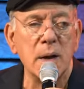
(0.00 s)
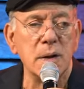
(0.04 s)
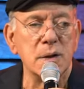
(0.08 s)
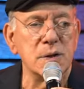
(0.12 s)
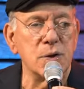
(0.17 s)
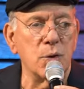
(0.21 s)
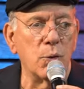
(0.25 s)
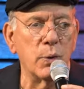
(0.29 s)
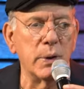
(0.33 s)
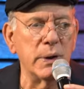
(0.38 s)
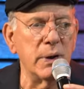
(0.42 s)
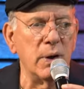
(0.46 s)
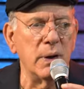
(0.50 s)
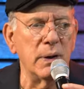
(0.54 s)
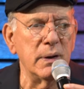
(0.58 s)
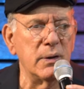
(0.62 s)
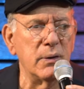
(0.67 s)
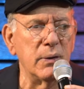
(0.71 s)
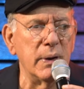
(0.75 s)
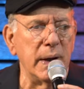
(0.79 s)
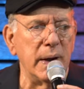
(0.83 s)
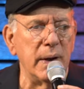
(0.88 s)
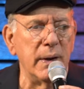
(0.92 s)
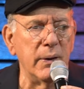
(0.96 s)
So we didn't
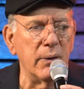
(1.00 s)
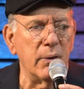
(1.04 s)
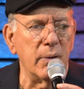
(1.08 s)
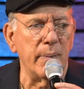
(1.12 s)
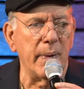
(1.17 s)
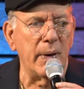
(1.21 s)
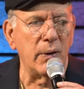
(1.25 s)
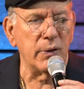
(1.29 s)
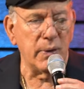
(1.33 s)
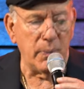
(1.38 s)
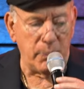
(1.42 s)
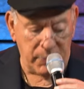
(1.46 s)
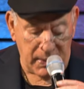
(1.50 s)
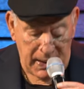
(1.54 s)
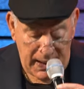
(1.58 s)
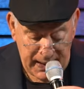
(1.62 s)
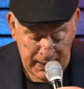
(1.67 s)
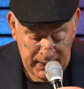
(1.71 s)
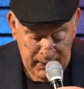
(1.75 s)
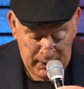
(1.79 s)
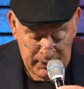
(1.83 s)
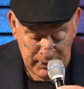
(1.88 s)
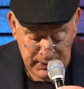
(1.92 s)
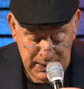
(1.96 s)
hear about the
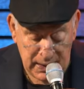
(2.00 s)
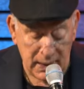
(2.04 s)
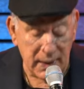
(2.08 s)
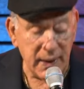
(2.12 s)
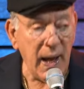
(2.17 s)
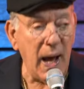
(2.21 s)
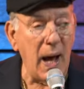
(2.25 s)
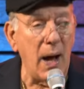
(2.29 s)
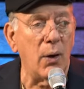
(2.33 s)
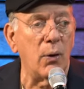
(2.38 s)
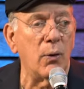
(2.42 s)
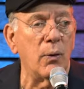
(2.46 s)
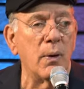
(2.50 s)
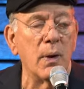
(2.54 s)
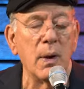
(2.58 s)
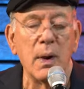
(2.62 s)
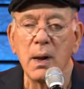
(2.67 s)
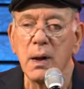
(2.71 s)
plague until now.